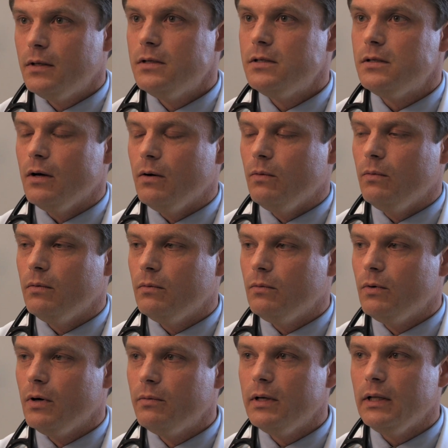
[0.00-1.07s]
So
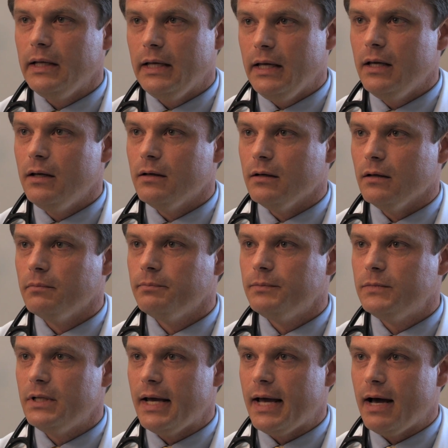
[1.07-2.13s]
we're really eager
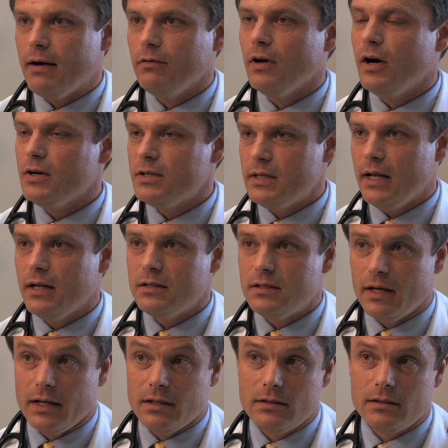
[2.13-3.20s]
to have large data
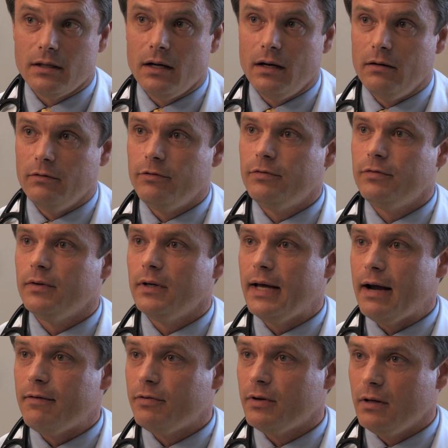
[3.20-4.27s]
sets of
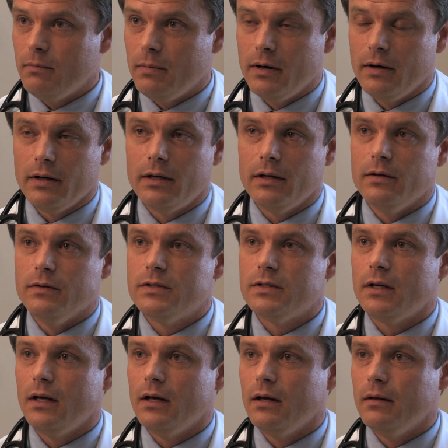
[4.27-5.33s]
African Americans
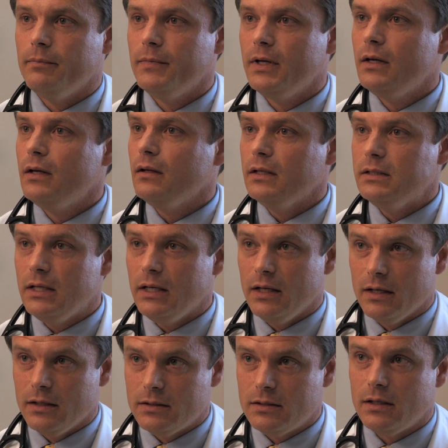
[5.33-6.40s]
and
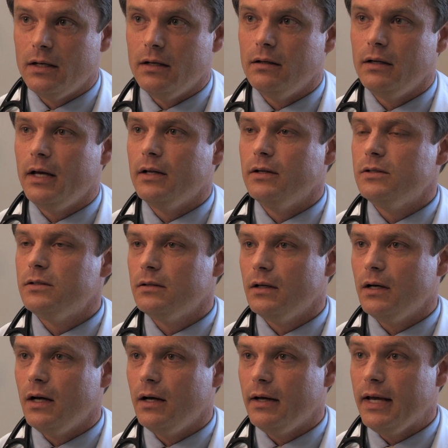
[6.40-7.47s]
Latinos and, and
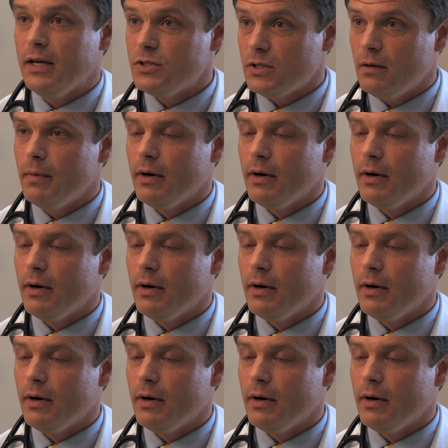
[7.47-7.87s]
uh, Asian